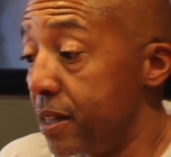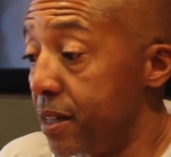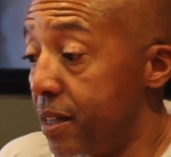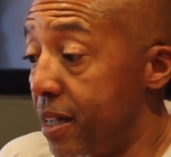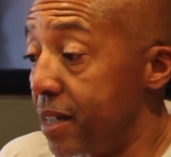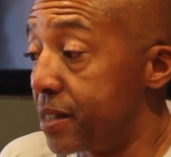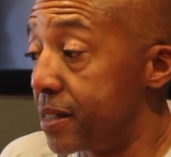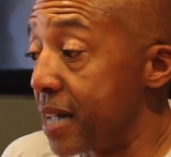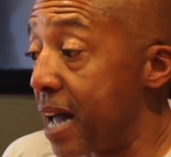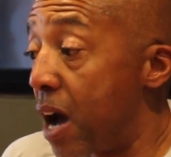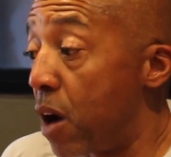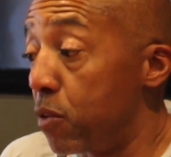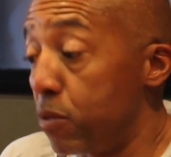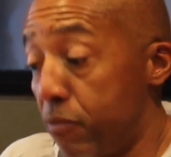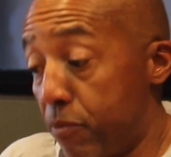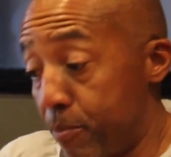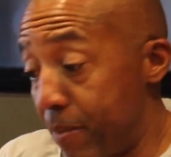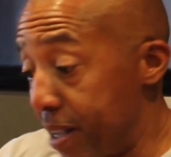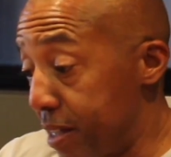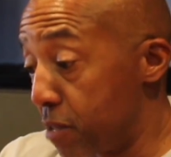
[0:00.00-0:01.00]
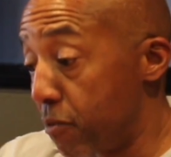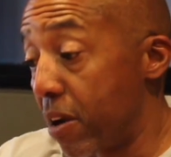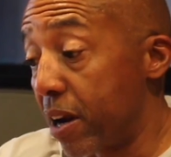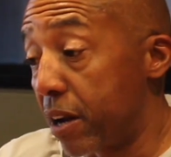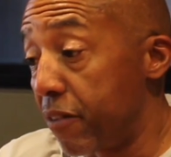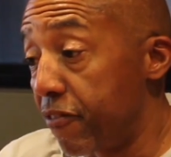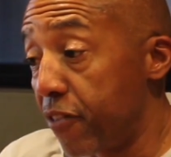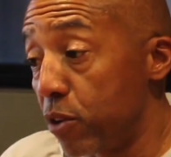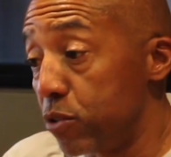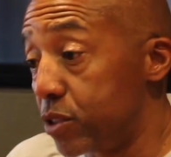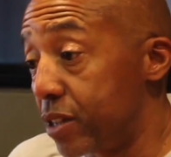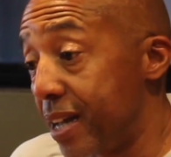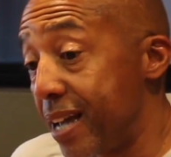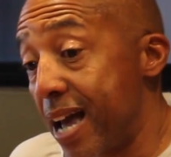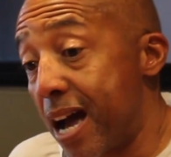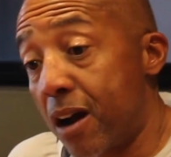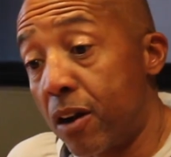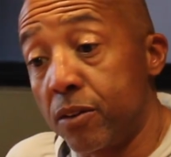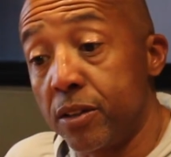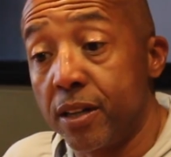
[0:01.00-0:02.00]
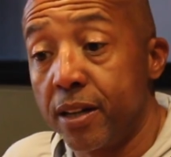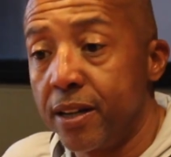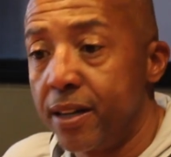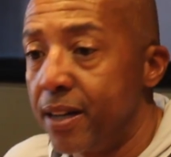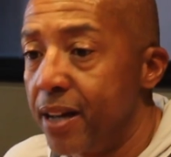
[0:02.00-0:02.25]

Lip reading: gets out, makes the record first day out,